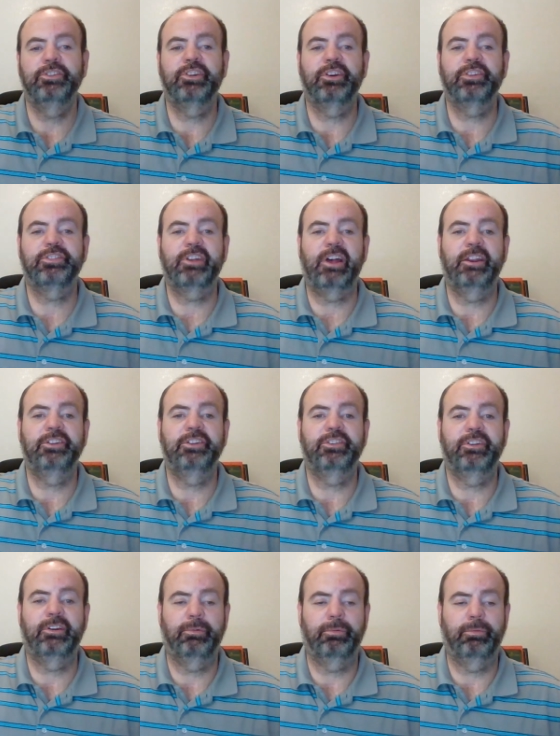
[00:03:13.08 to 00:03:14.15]
Just as
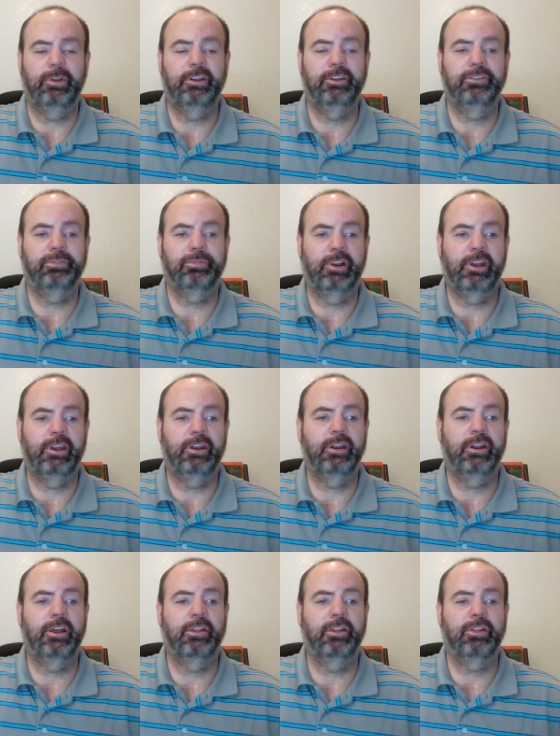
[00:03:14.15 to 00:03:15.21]
it is written
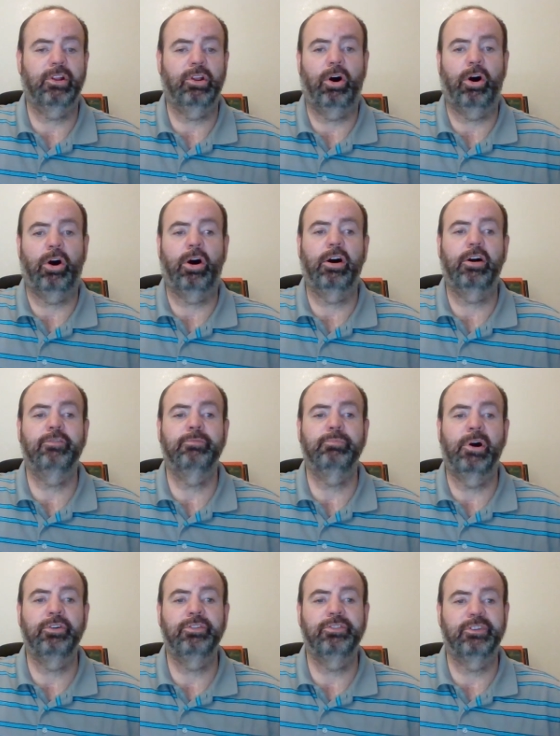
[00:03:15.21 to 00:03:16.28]
in the law of
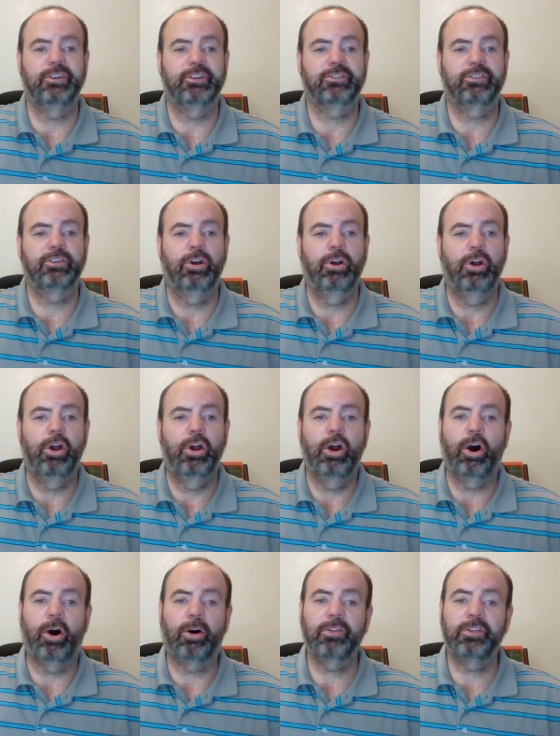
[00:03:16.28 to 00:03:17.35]
Moses,
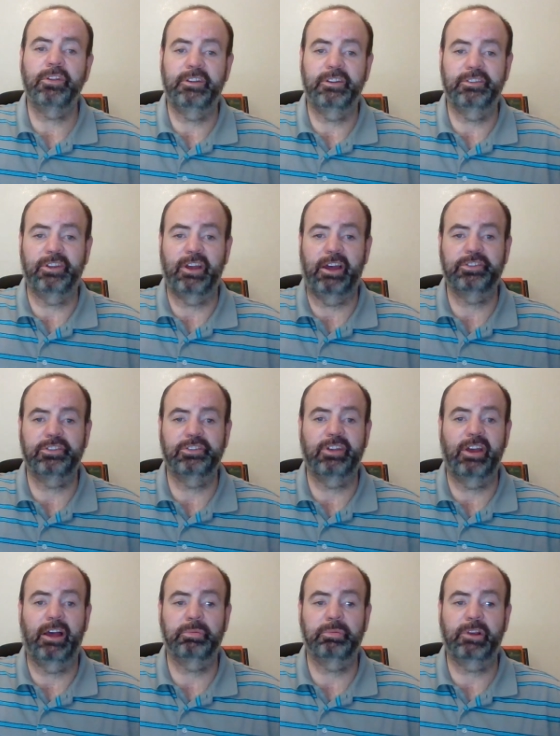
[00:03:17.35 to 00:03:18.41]
all the disasters
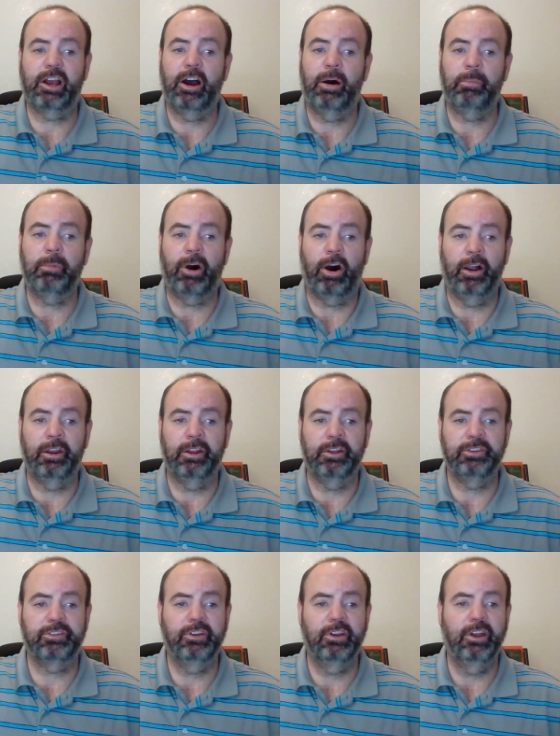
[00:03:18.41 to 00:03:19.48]
have come on
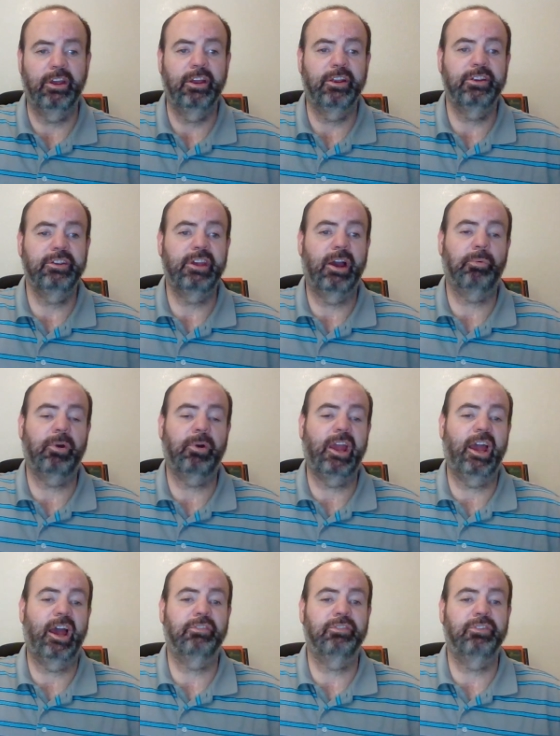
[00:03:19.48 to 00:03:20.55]
us, yet we
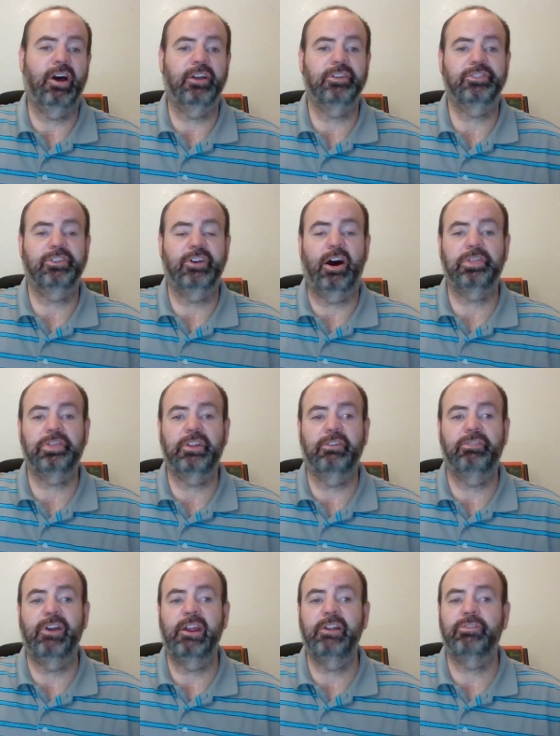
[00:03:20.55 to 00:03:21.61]
have not sought the
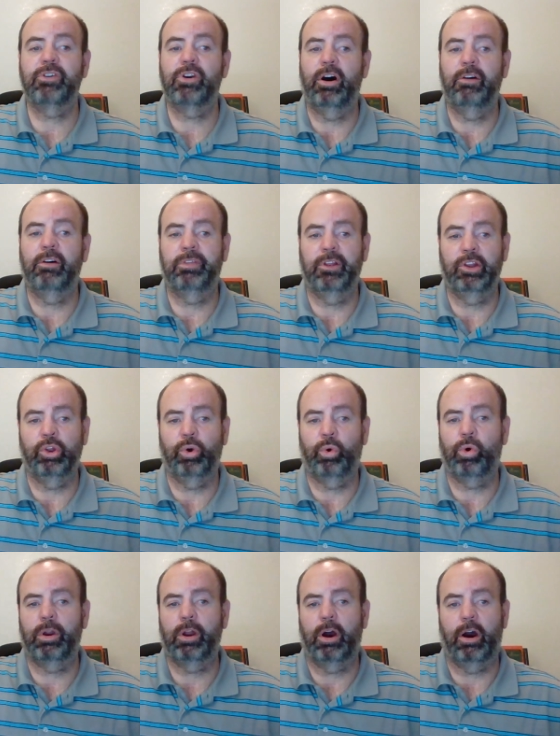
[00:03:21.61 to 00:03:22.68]
favor of the
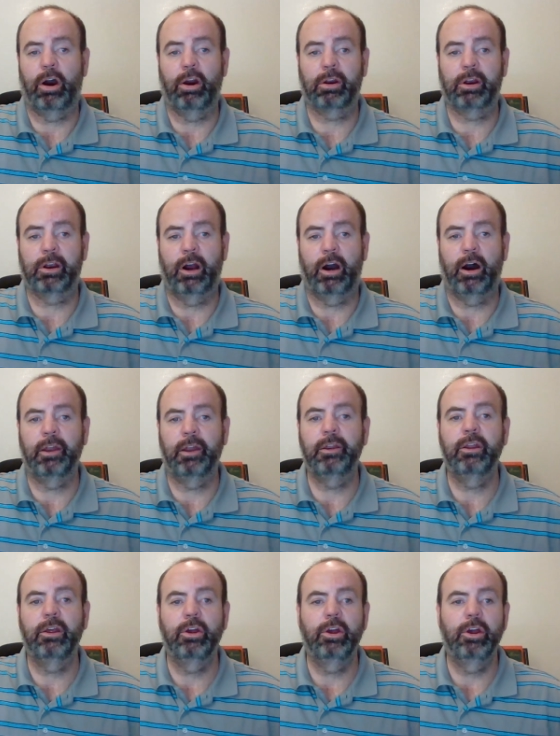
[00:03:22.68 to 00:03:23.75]
Lord our God
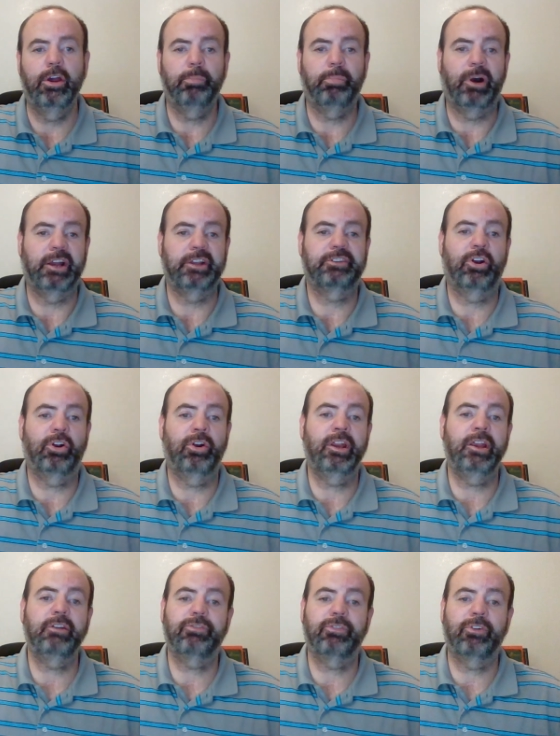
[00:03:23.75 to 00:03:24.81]
by
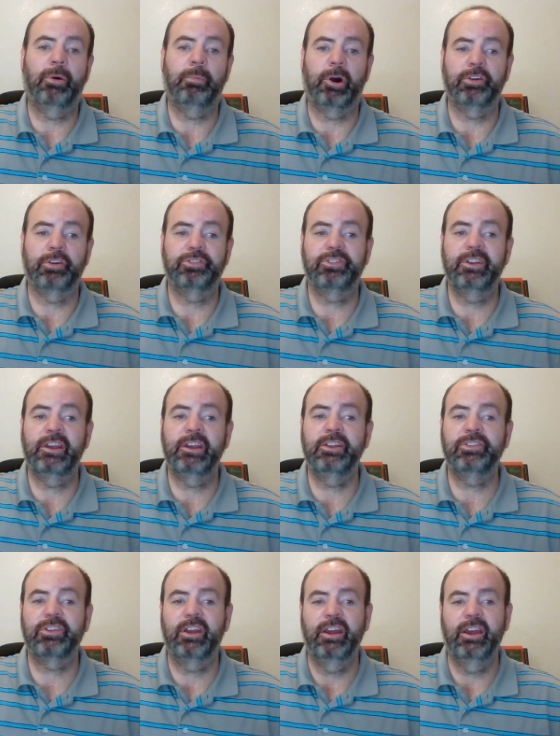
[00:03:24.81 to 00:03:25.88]
turning from our
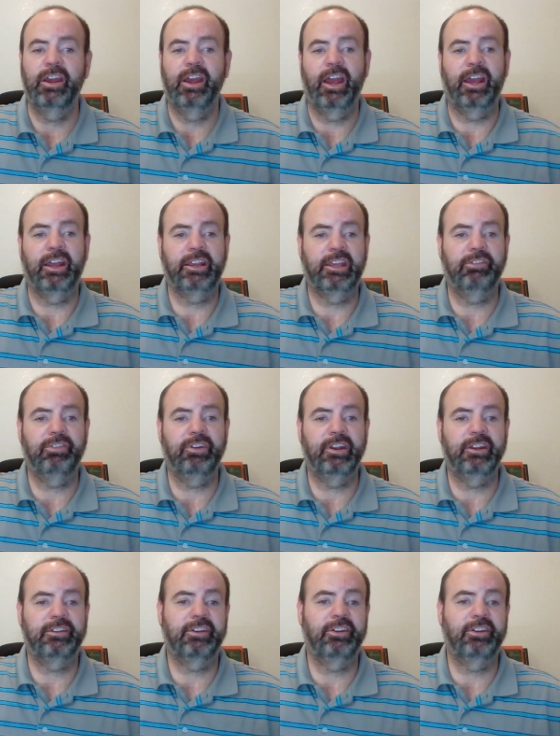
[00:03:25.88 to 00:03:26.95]
sins and given
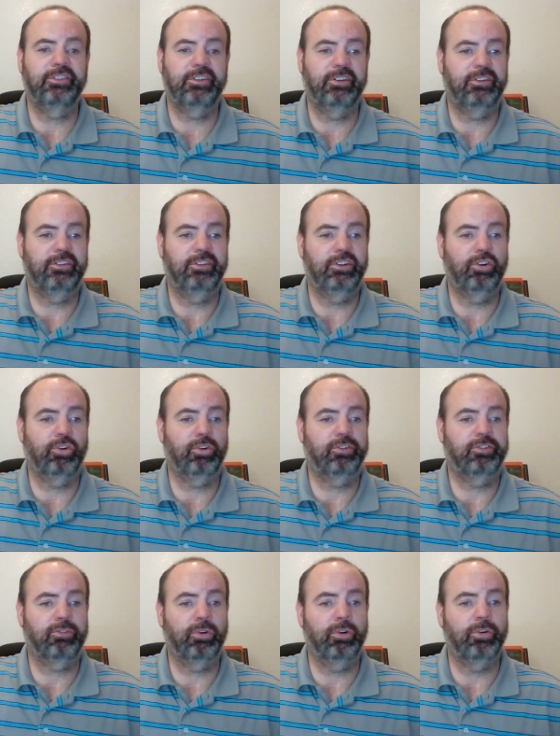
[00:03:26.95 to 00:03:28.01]
attention to your
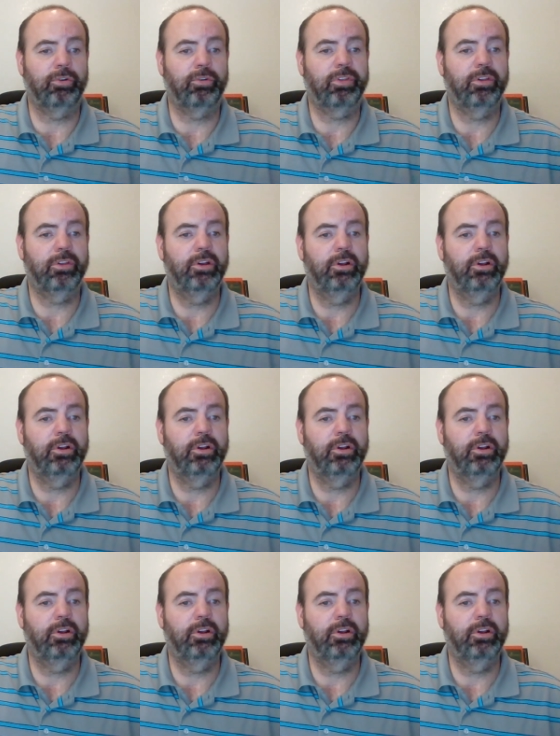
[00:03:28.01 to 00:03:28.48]
truth.